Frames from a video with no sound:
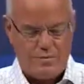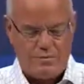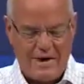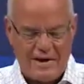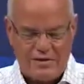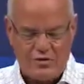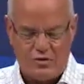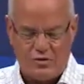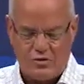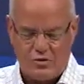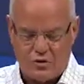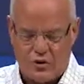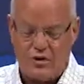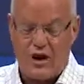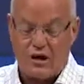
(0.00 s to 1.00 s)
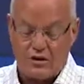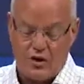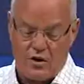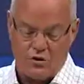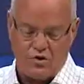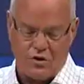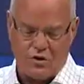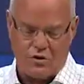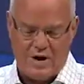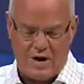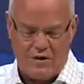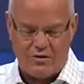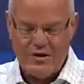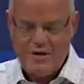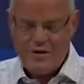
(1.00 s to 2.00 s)
made to turn our culture
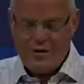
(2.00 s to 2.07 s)
around.